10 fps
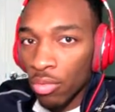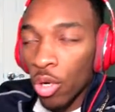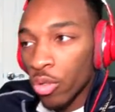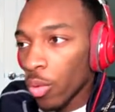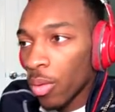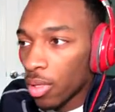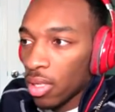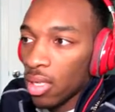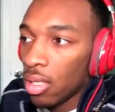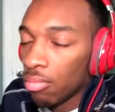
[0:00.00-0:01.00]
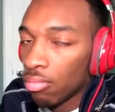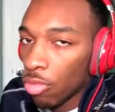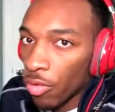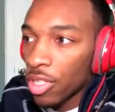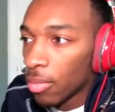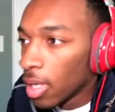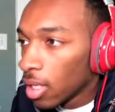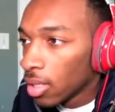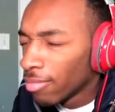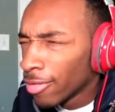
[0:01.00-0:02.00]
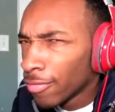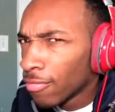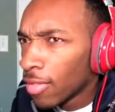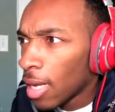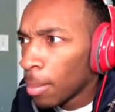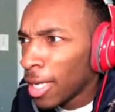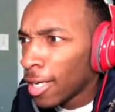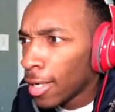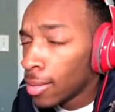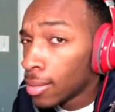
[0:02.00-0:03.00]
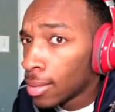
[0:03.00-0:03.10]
goes well with the original melody. If that made any